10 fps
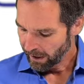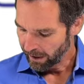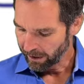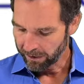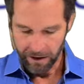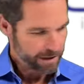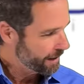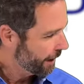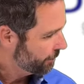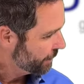another
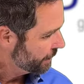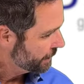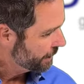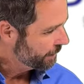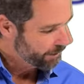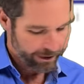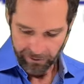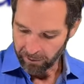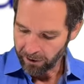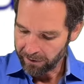example, you know, here we
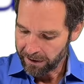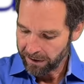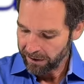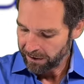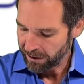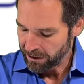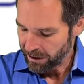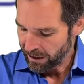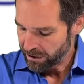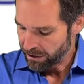have a movie theater
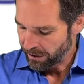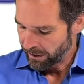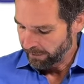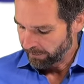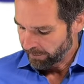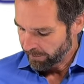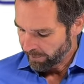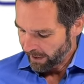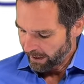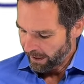suggestion.
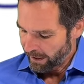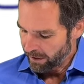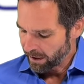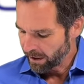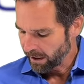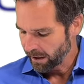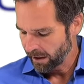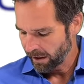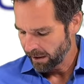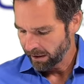And then uh,
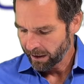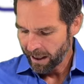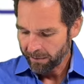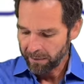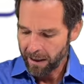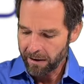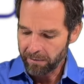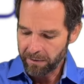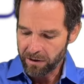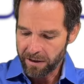a lot of, lot
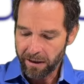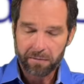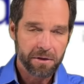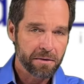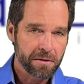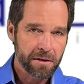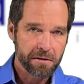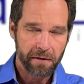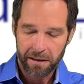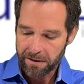of museums use these
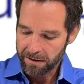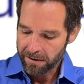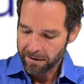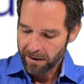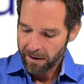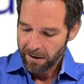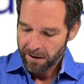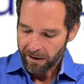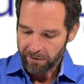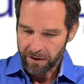devices,
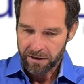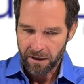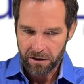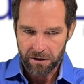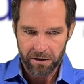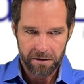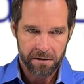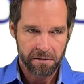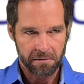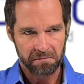kind of a
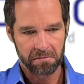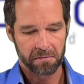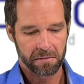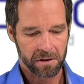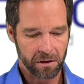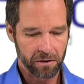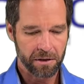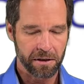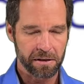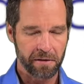touchless
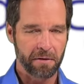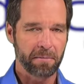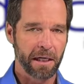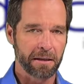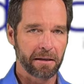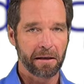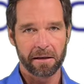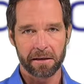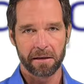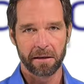solution instead of a button,
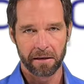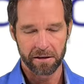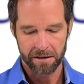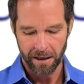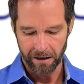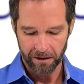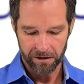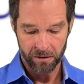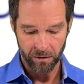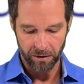and it, and it just kind of
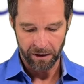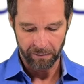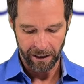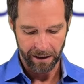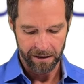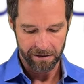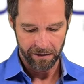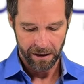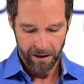looks cool. You can make a nice, uh,